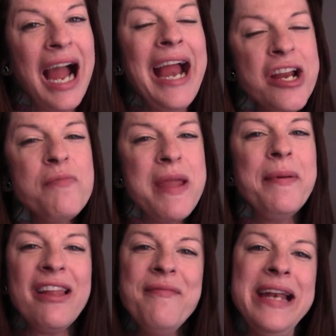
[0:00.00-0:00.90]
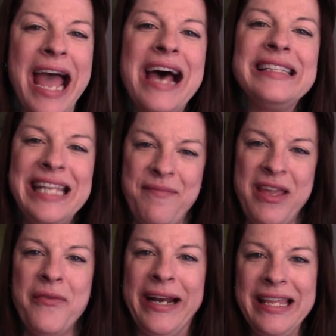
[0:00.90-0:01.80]
I know people have been asking
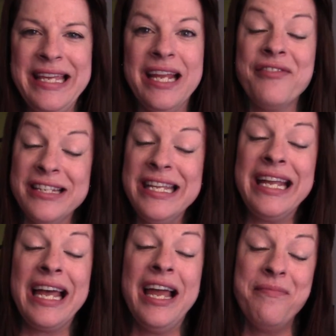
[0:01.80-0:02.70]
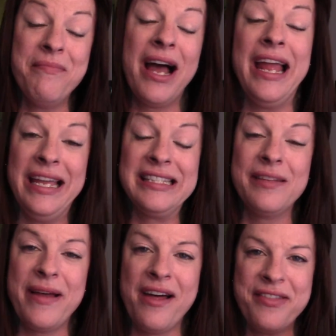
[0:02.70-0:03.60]
me what I think of the Tyga and Maya
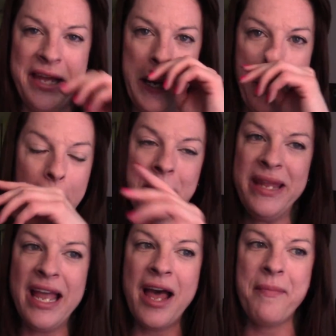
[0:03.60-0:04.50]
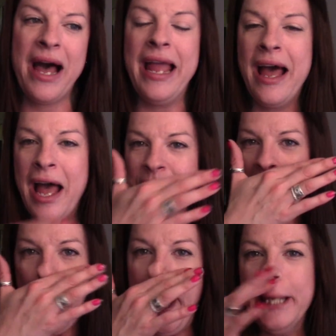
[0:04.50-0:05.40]
Isabel thing, or Mia Maya. I
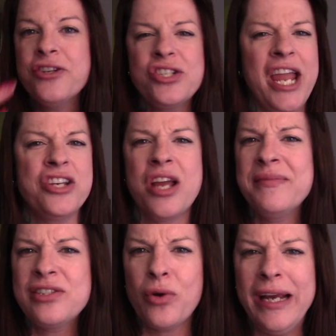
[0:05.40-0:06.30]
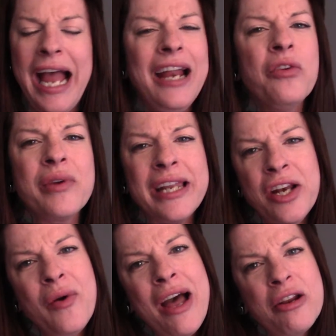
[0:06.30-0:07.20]
may interchange. I'm sorry. I don't really
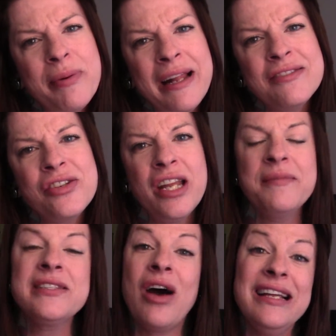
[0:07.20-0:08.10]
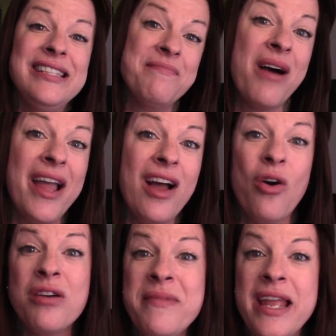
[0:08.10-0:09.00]
know how to pronounce her name, so I say Maya
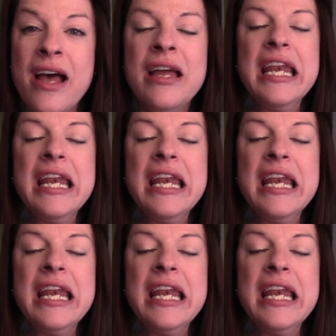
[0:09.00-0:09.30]
or Mia.